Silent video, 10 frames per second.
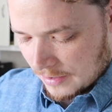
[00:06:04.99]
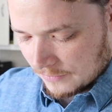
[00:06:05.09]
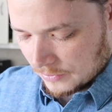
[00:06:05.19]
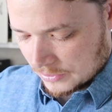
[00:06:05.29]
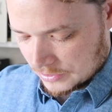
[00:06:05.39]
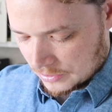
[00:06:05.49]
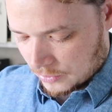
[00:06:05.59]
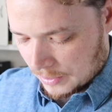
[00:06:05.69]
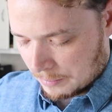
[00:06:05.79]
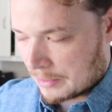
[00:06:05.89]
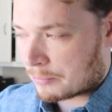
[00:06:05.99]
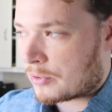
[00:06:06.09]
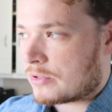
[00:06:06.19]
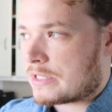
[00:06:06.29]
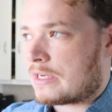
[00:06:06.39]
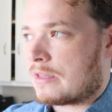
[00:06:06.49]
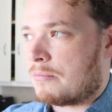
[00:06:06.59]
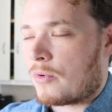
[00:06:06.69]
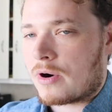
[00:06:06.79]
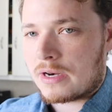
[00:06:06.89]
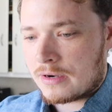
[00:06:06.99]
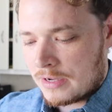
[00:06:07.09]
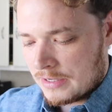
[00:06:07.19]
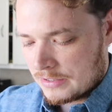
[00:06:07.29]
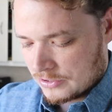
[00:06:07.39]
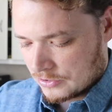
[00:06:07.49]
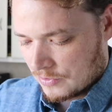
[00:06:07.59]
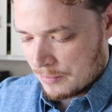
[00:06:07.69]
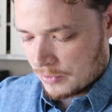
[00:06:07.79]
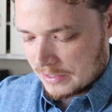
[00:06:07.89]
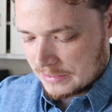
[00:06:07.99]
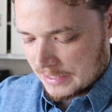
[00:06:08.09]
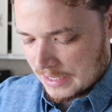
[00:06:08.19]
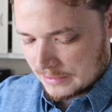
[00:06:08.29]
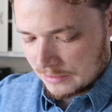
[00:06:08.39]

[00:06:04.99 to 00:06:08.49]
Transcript: If you want just a quick bit of protein in the morning, just grab one of these eggs, a